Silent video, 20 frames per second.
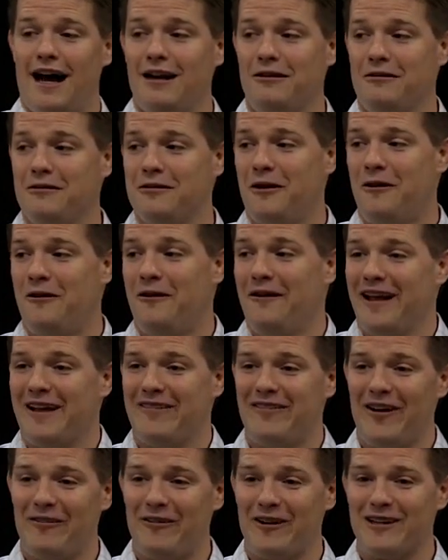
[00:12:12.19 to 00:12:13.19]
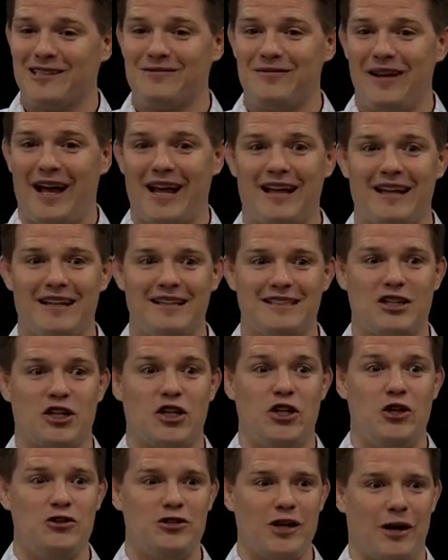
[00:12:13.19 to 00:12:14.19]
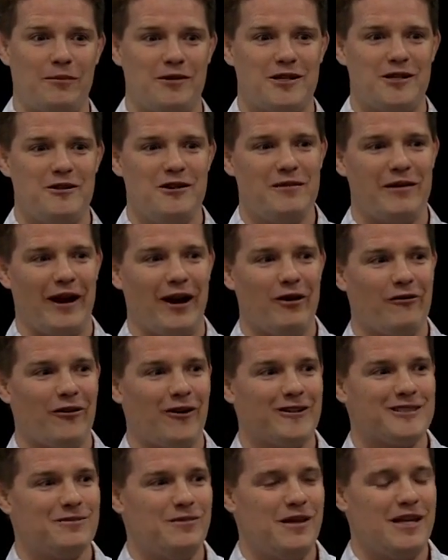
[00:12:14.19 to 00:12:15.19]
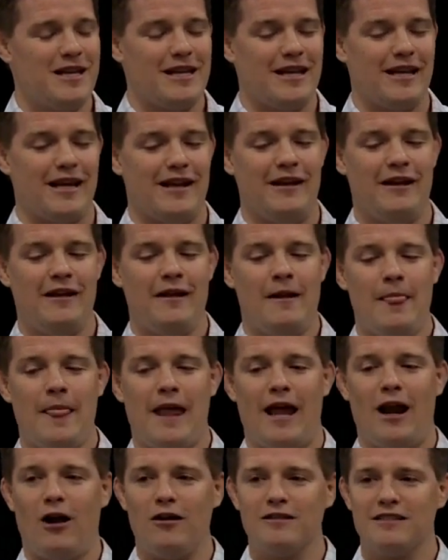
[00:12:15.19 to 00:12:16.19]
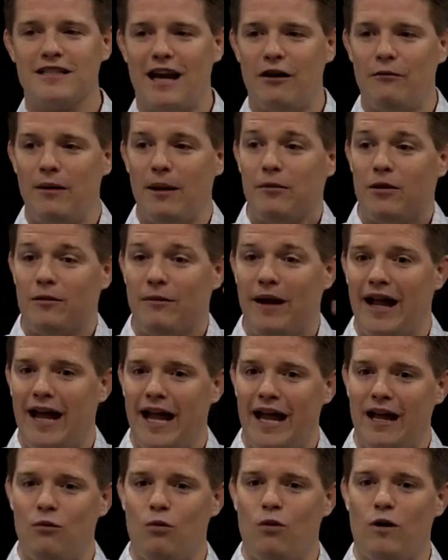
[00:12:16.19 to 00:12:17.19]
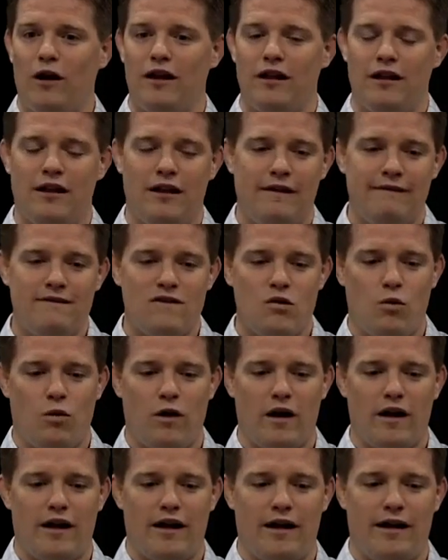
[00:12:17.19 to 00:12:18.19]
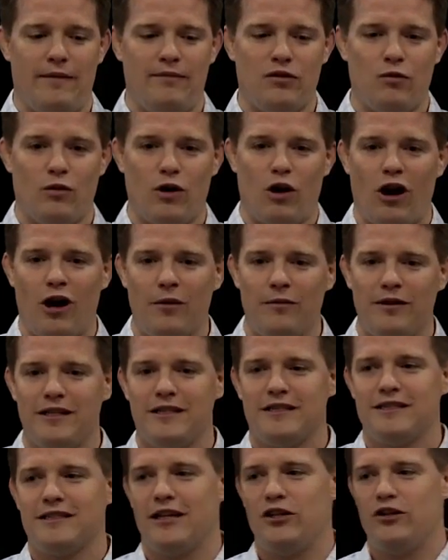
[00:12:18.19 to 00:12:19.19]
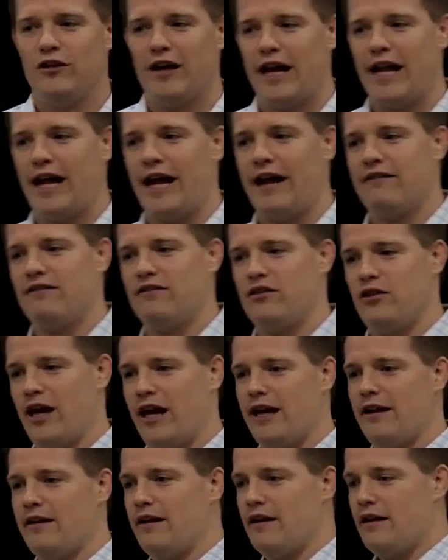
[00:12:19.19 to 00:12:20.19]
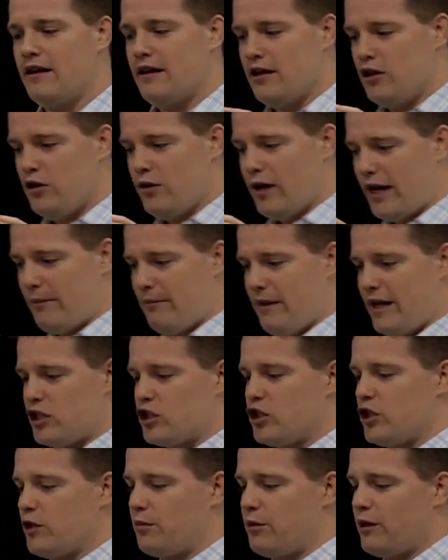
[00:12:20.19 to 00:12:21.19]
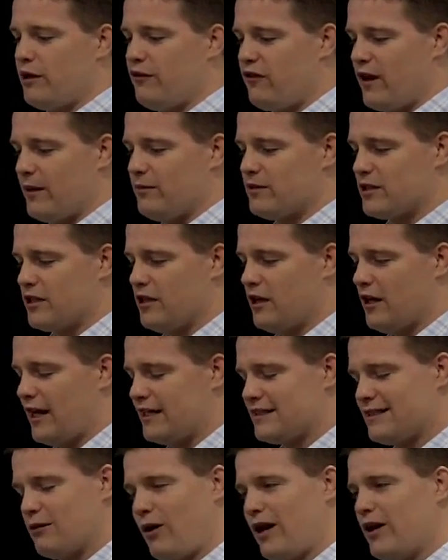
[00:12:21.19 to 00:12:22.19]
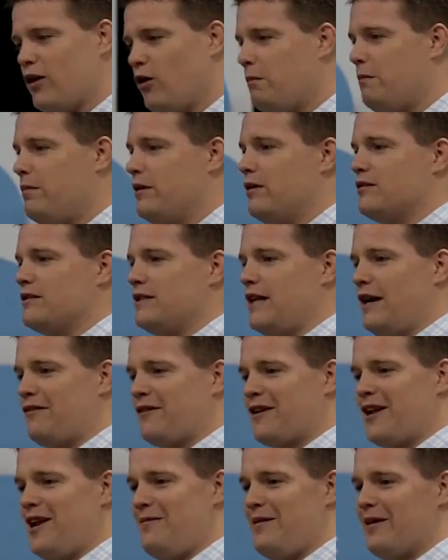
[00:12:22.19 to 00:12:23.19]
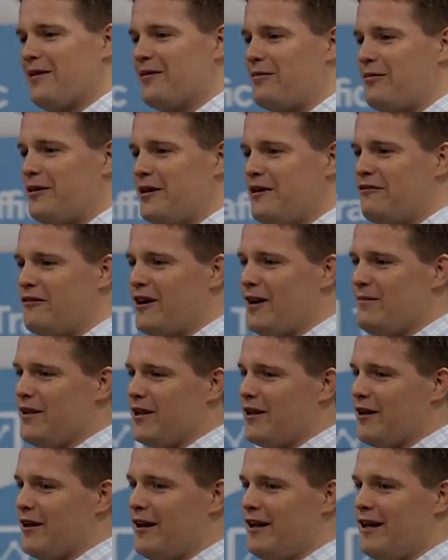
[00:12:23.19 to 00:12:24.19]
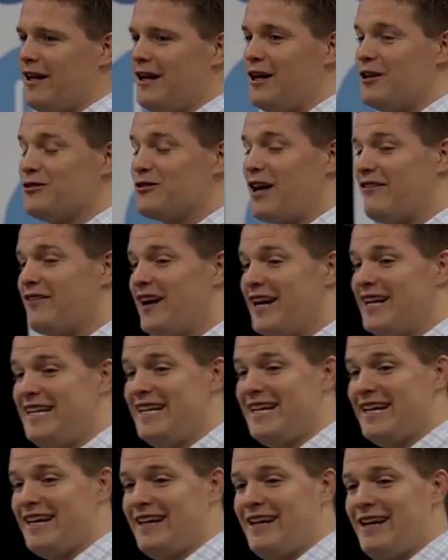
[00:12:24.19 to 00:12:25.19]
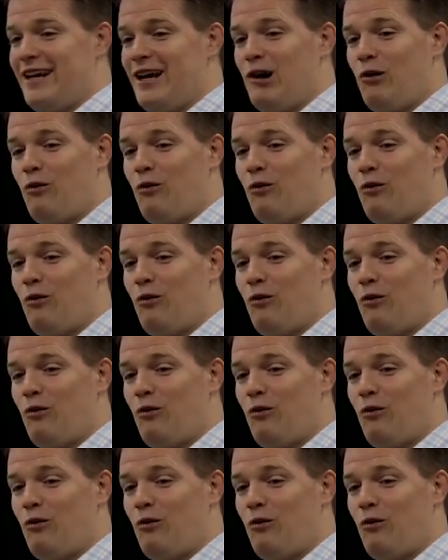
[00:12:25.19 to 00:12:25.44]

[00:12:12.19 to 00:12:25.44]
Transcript: I don't know, like if I want to. Like, it's a huge opportunity, but I don't know if I want to speak again. And all of a sudden, I remembered in my head what Armin had said. You gotta make sure your pre-frame is good. And I said, well, I know Bill's never going to be able to pre-frame me good, so I have an idea.